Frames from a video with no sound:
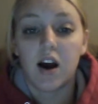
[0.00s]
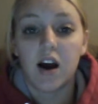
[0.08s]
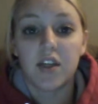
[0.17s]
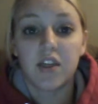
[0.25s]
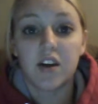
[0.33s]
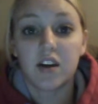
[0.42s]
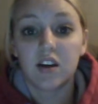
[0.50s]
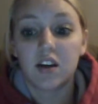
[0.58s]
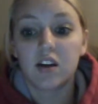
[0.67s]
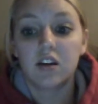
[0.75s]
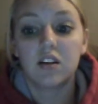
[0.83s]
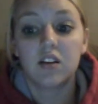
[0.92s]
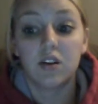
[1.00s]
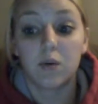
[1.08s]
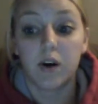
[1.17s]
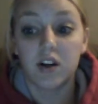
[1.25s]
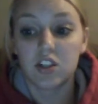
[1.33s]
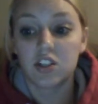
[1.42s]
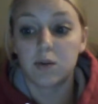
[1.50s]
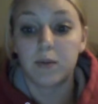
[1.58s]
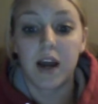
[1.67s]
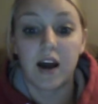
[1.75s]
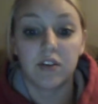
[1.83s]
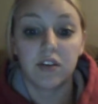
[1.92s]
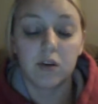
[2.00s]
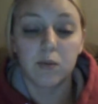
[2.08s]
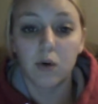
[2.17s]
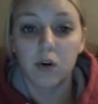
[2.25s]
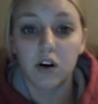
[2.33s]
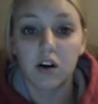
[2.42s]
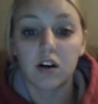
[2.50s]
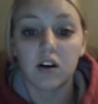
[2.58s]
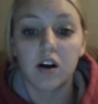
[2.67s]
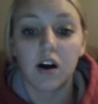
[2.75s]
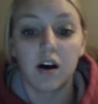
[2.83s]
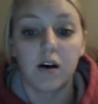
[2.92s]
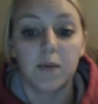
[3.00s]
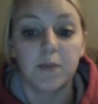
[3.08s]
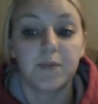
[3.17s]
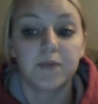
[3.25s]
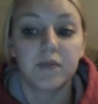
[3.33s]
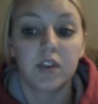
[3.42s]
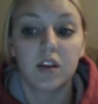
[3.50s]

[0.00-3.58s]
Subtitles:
I think the awareness should be out there more,